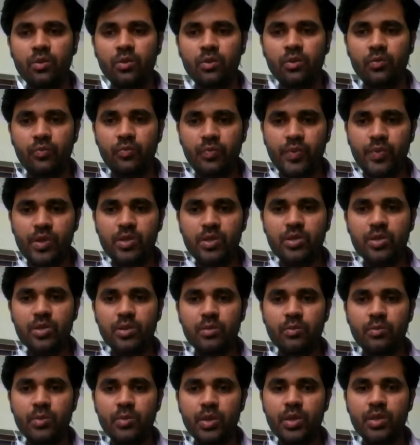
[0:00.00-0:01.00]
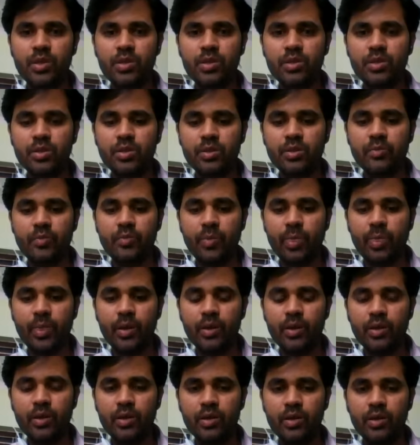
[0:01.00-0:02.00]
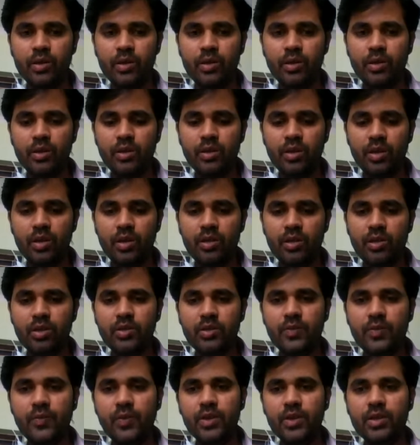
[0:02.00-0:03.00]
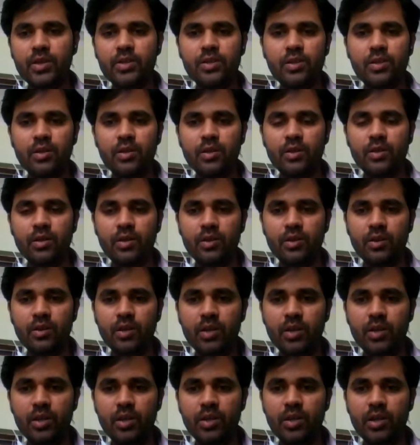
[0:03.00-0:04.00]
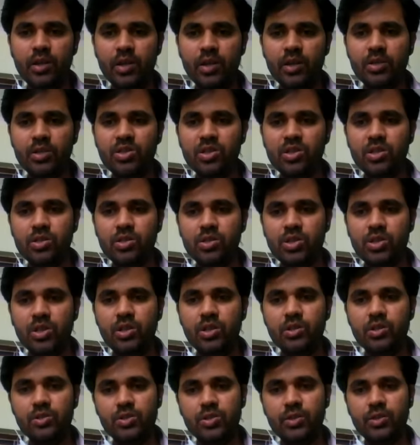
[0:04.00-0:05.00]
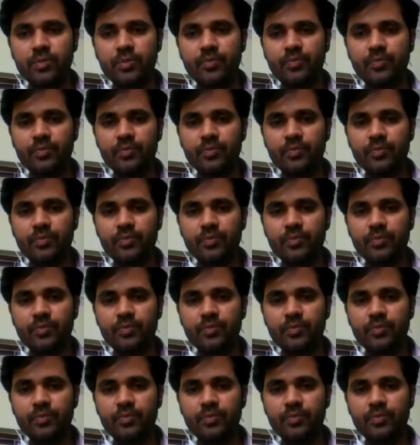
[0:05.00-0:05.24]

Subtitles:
Fixed means it is fixed in its genes.